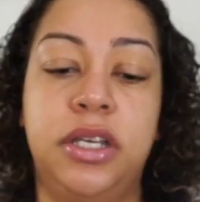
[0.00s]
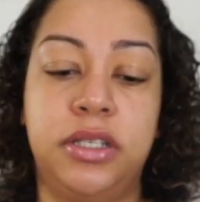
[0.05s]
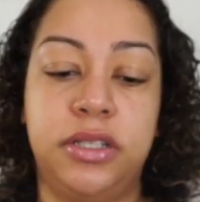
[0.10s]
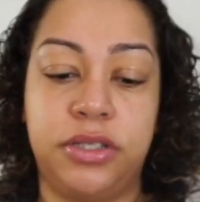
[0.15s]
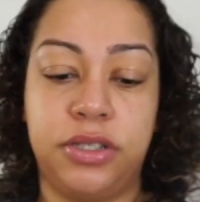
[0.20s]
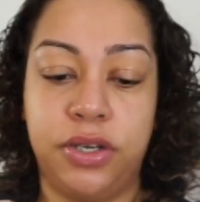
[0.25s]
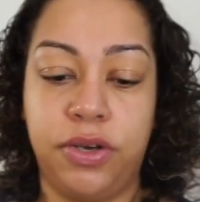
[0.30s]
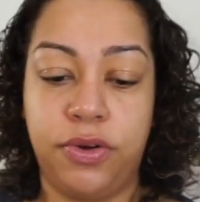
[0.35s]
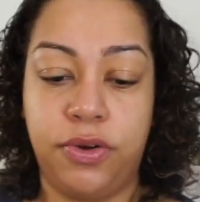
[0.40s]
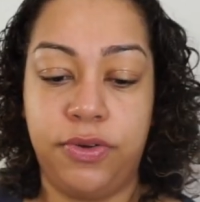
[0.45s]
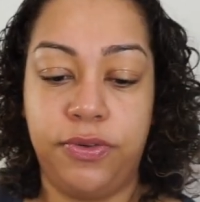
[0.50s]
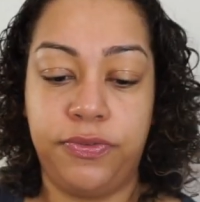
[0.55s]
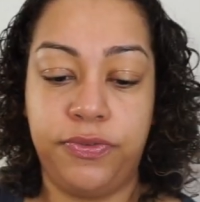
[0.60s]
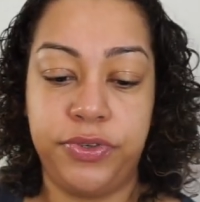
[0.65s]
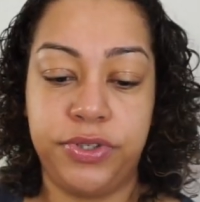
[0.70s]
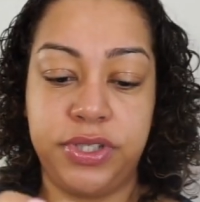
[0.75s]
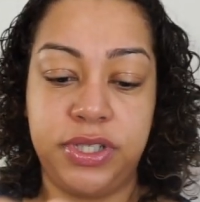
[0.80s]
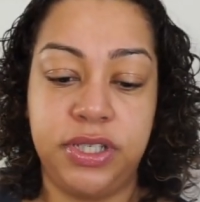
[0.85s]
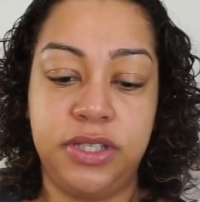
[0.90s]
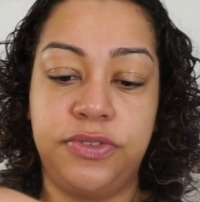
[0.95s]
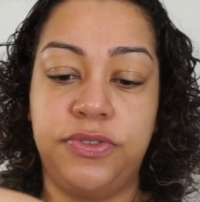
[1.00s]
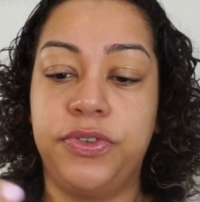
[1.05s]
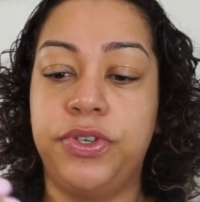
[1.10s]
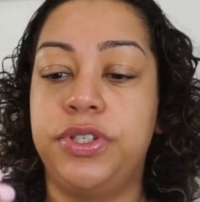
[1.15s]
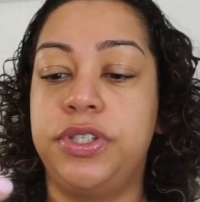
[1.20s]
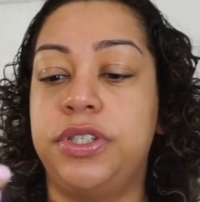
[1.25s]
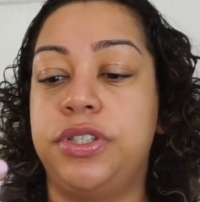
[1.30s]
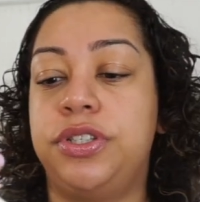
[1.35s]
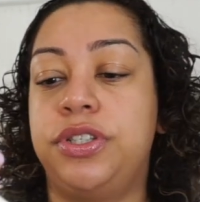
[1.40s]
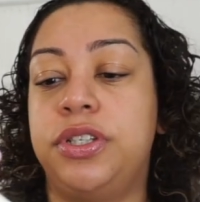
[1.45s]
So first things
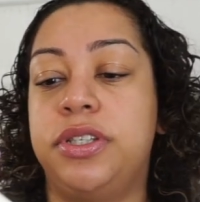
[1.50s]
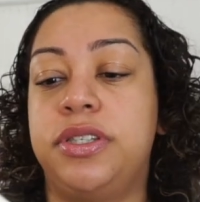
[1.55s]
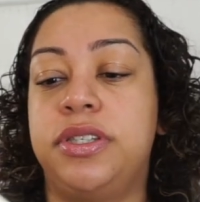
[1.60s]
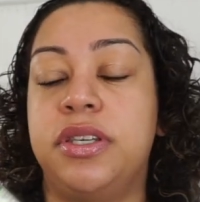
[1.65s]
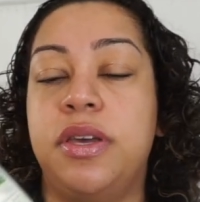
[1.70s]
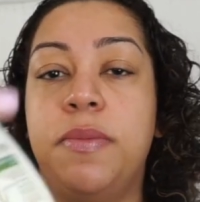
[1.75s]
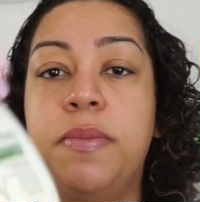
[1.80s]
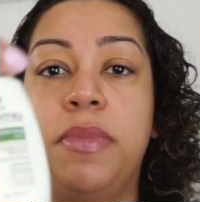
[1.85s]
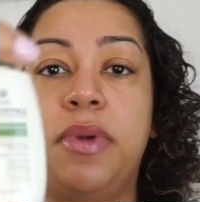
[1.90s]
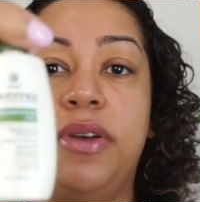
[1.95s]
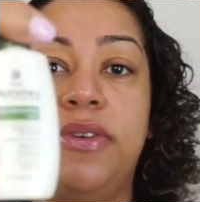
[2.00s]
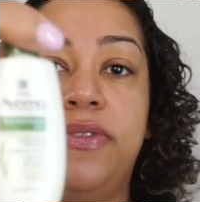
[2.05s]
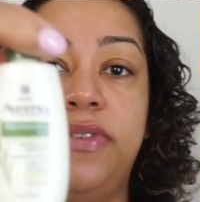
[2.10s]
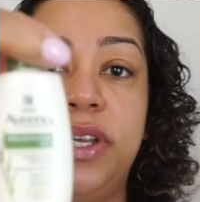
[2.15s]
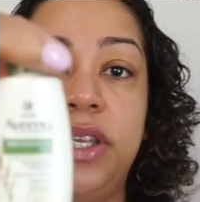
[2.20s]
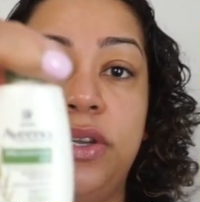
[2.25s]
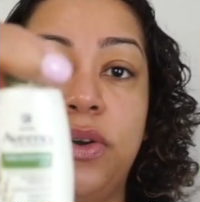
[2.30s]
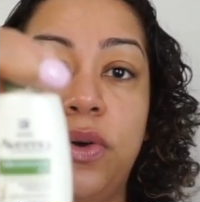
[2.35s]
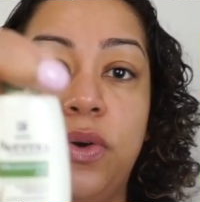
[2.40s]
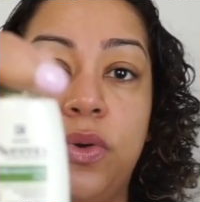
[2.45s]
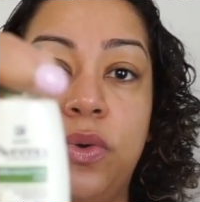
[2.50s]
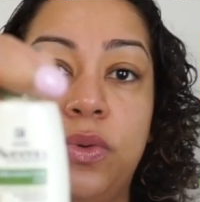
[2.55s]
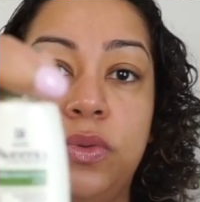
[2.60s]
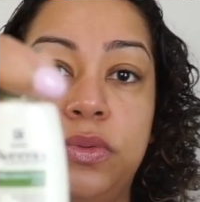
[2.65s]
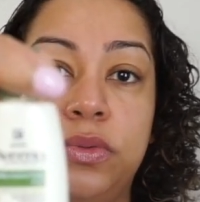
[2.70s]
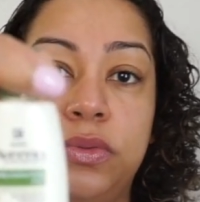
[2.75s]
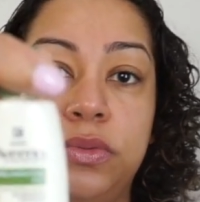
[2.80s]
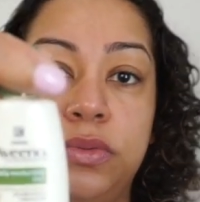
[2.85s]
first is just some Aveeno